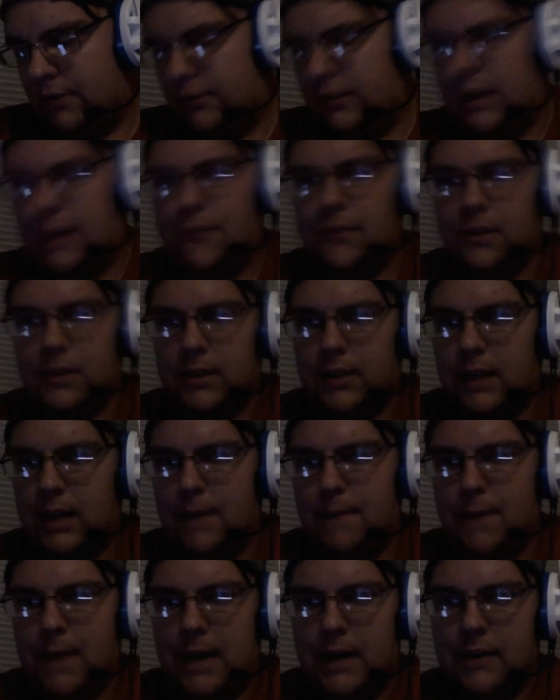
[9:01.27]
Saves on the
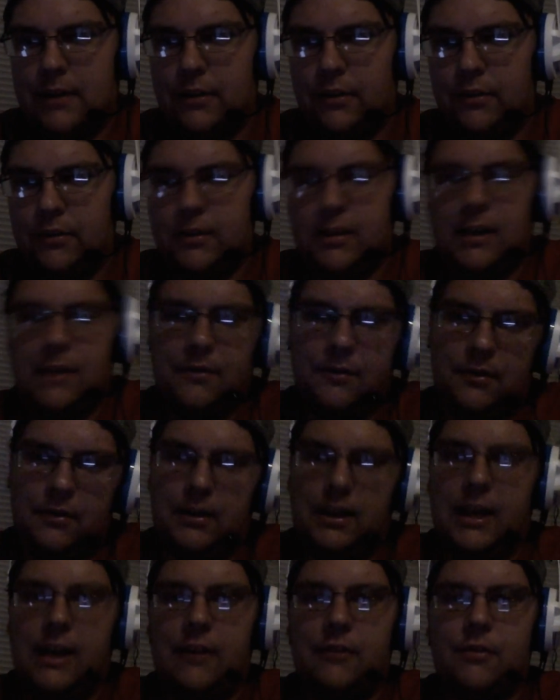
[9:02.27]
linebackers, gives
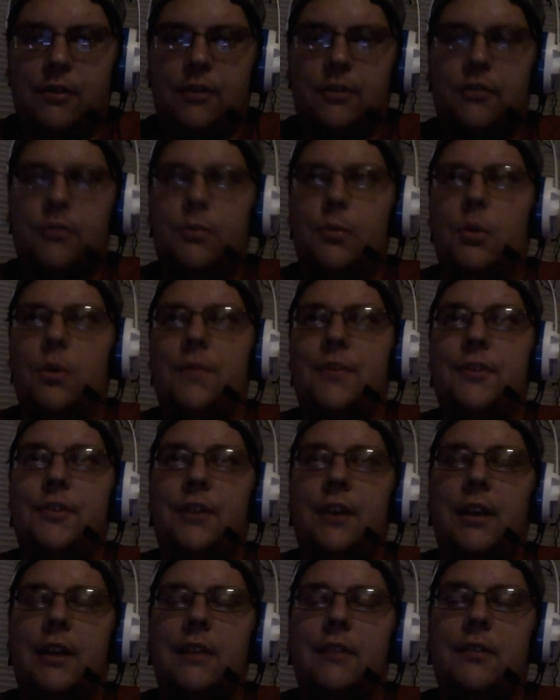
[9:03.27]
the edge rushers more of a
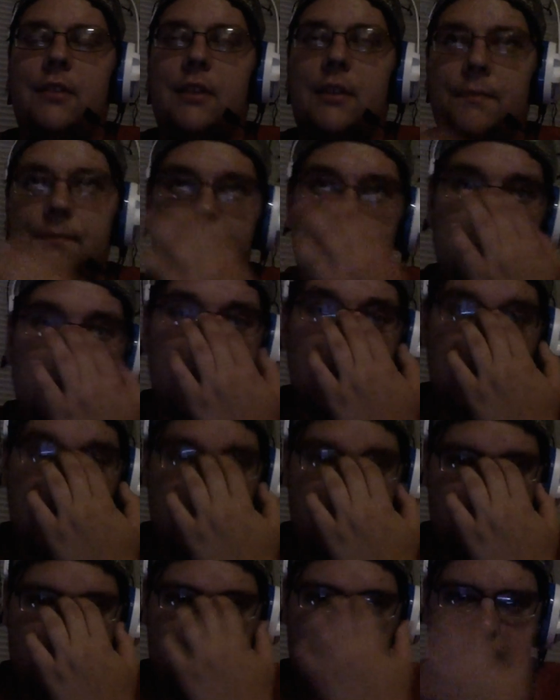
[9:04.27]
chance, and
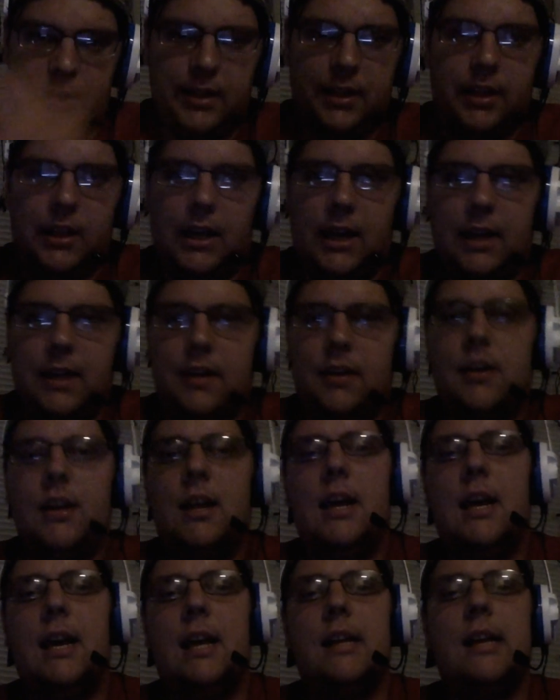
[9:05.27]
really
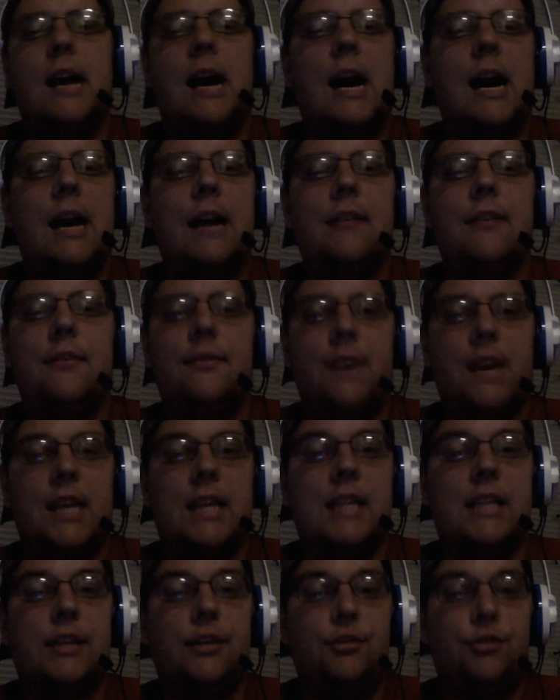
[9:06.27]
it hides the fact
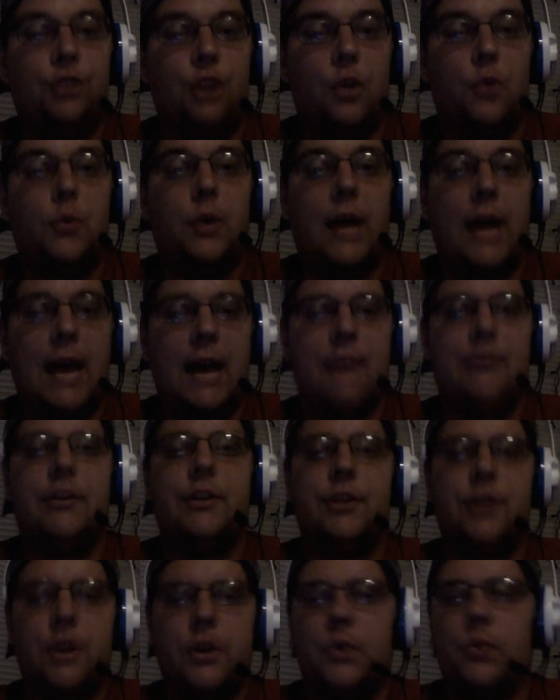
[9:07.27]
that you don't have a
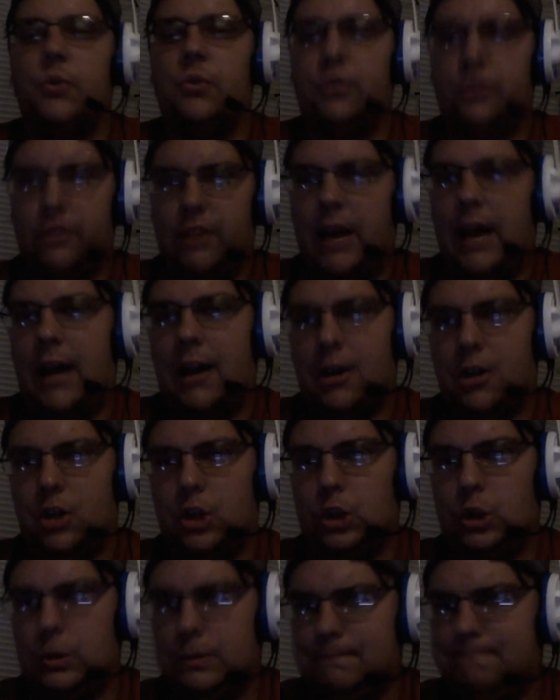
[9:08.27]
nose
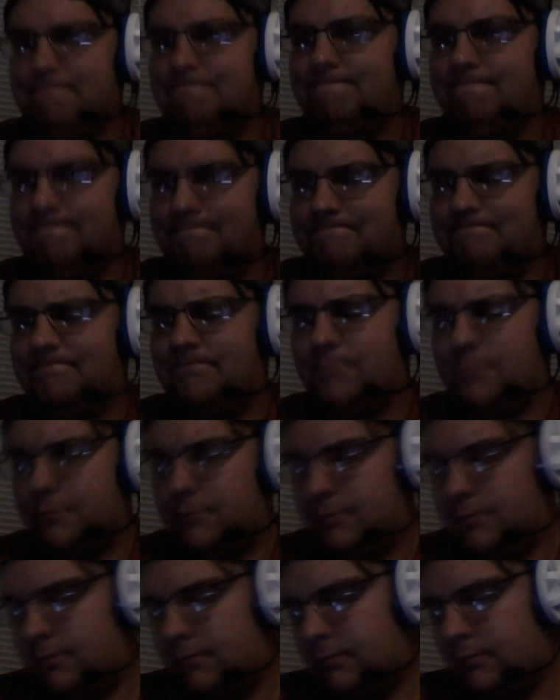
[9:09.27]
tackle.
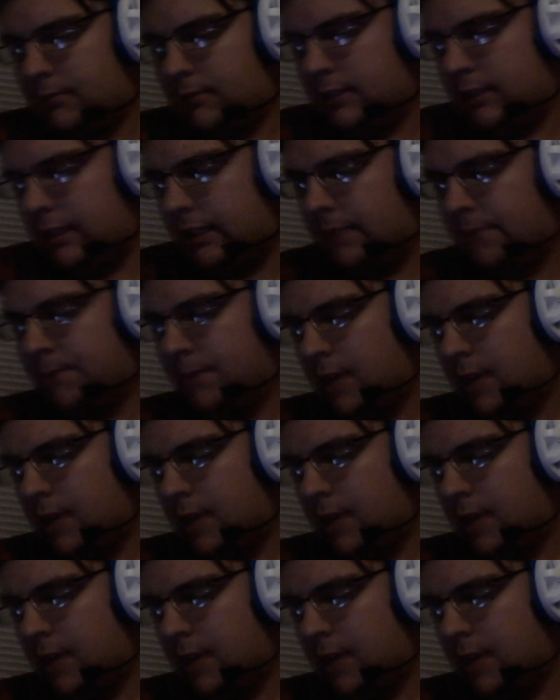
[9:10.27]
Yeah,